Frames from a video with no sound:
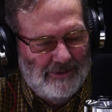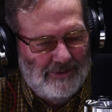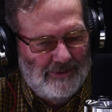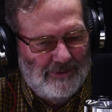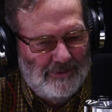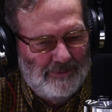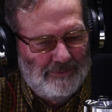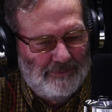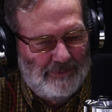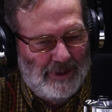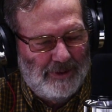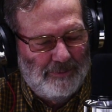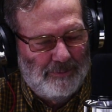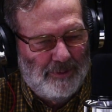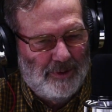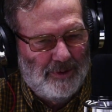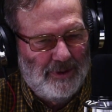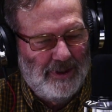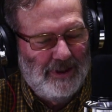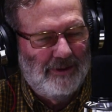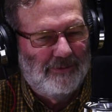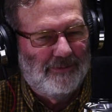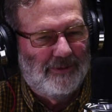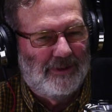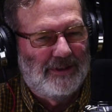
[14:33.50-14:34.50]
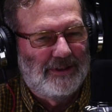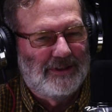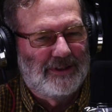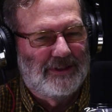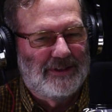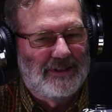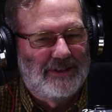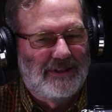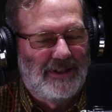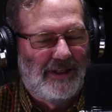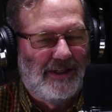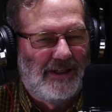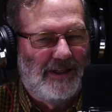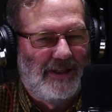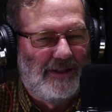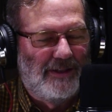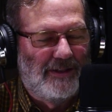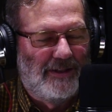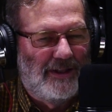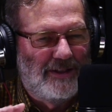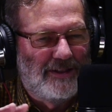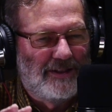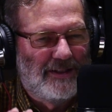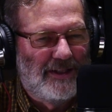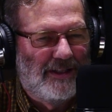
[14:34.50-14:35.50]
my point is that
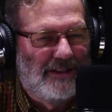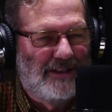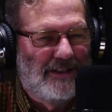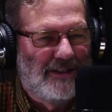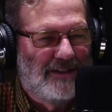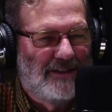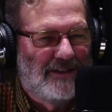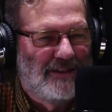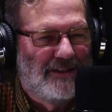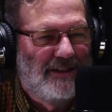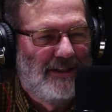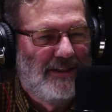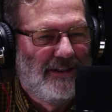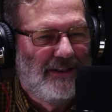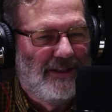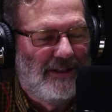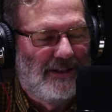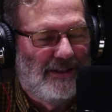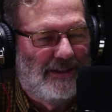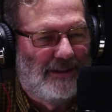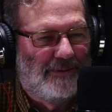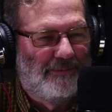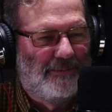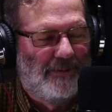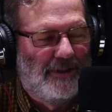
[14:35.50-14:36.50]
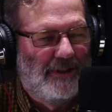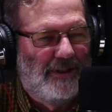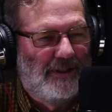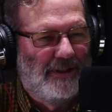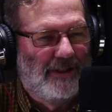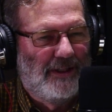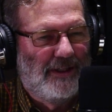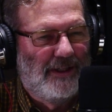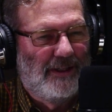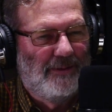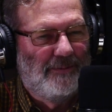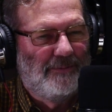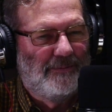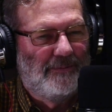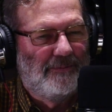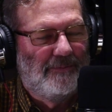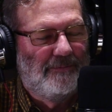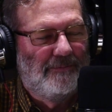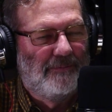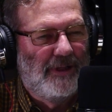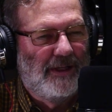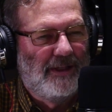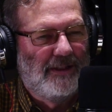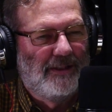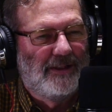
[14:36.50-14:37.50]
I set this scene up, and then I
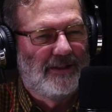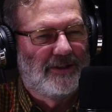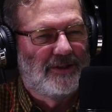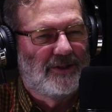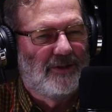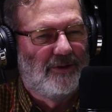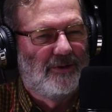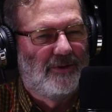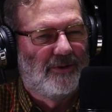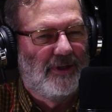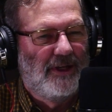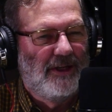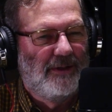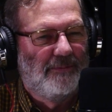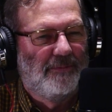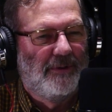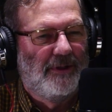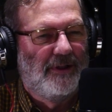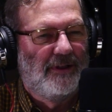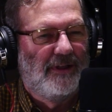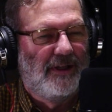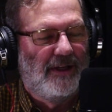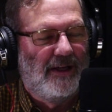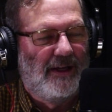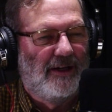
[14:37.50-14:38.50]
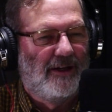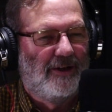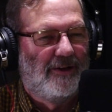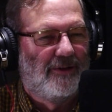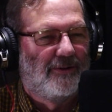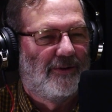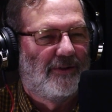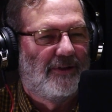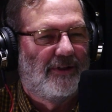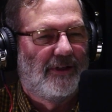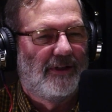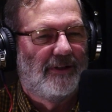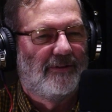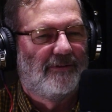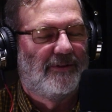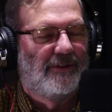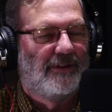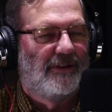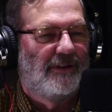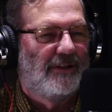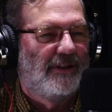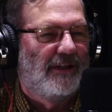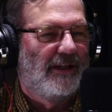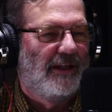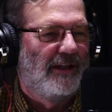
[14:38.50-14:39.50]
made this great big arrow out of
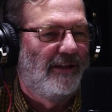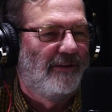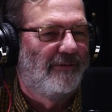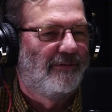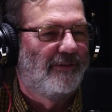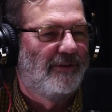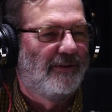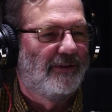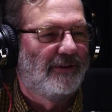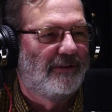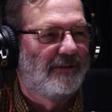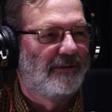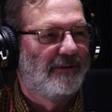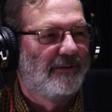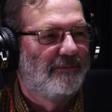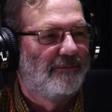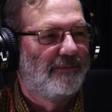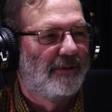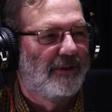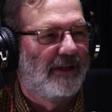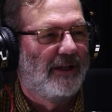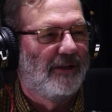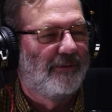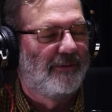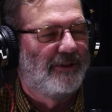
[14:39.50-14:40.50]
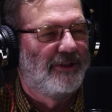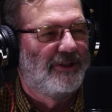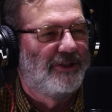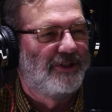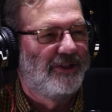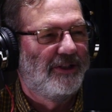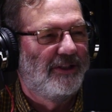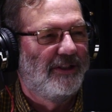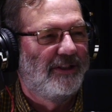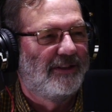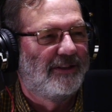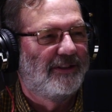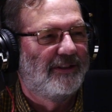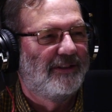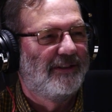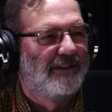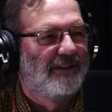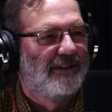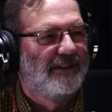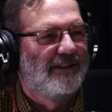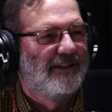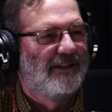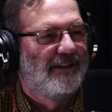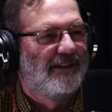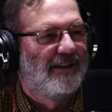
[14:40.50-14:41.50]
a 8-foot plywood sheet,
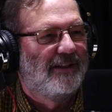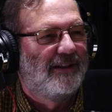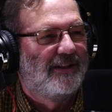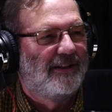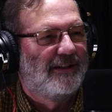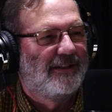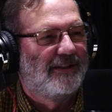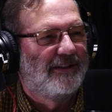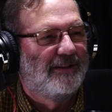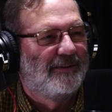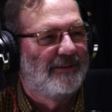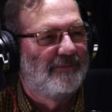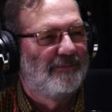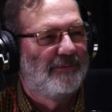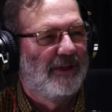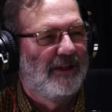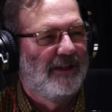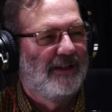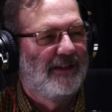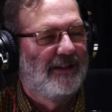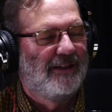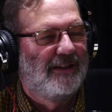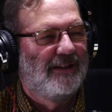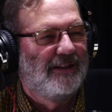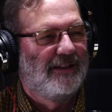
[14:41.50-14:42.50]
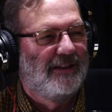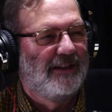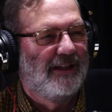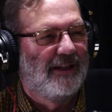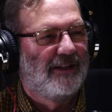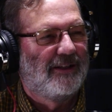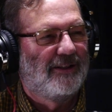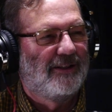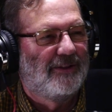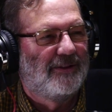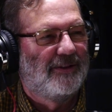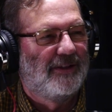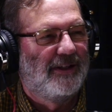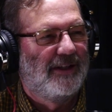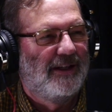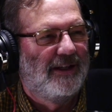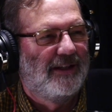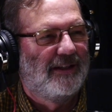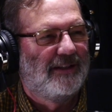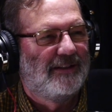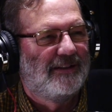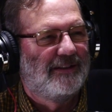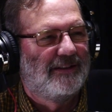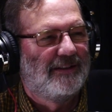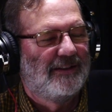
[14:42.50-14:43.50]
painted it yellow,
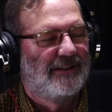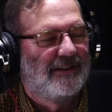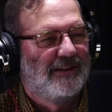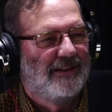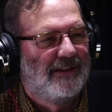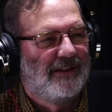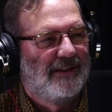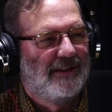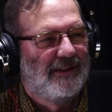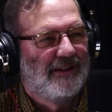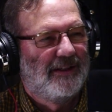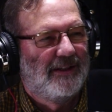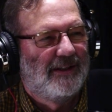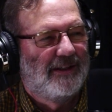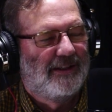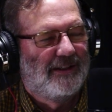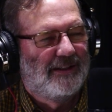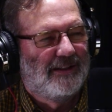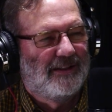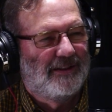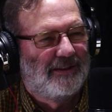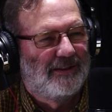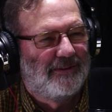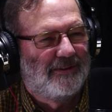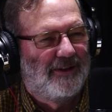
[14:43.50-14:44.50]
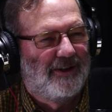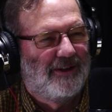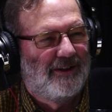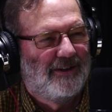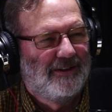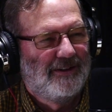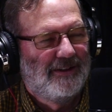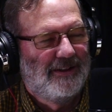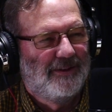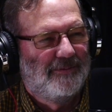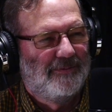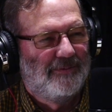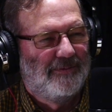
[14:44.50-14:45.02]
and hung the